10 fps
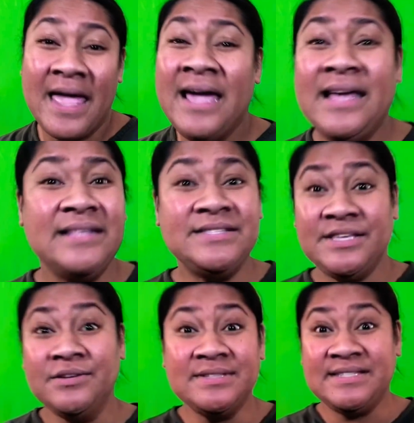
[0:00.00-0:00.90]
He
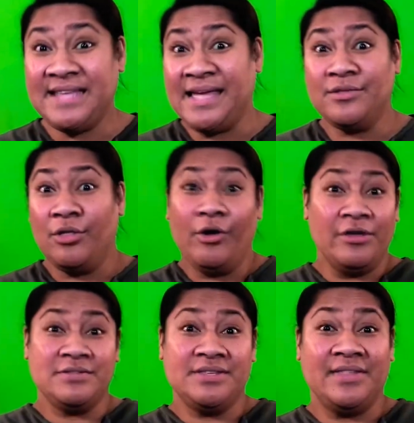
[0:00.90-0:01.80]
still stayed
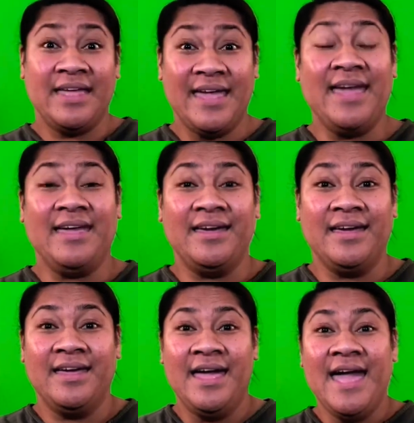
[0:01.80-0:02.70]
loyal to the king,
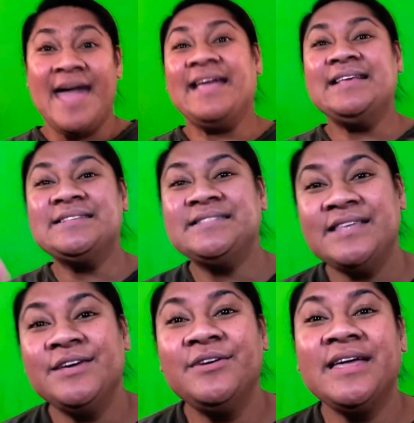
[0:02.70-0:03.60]
and he
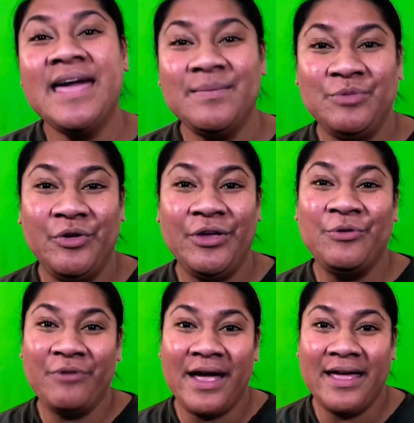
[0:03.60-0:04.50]
still kept doing
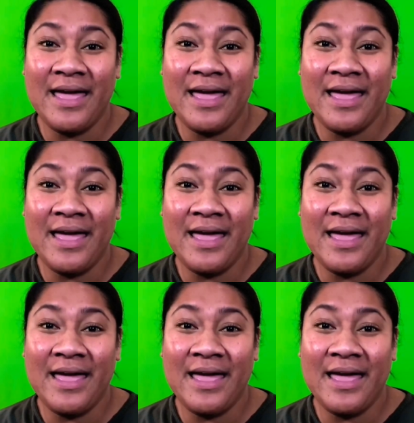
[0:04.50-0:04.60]
right.